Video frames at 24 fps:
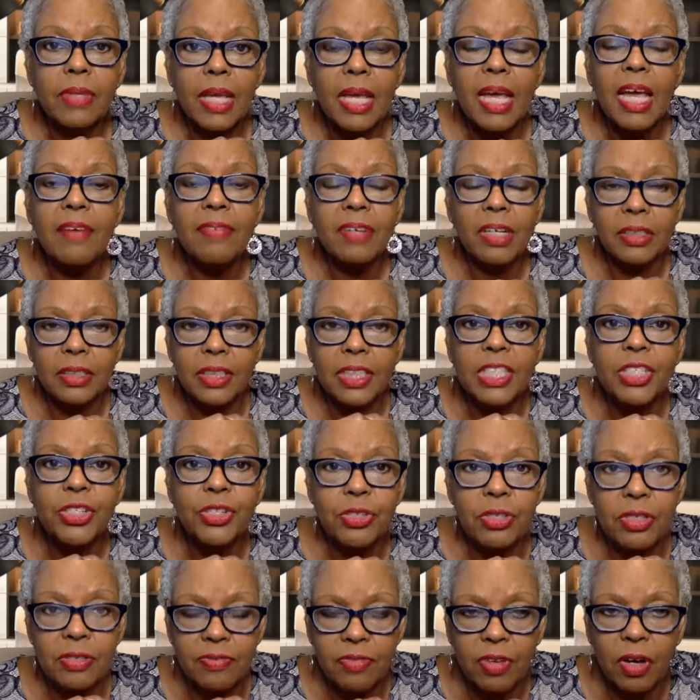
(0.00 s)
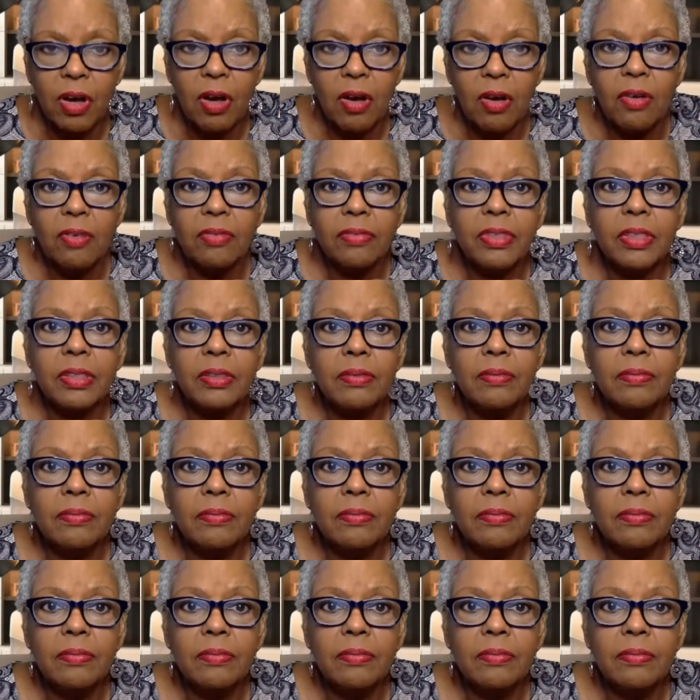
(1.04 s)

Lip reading: Have our teachers involved.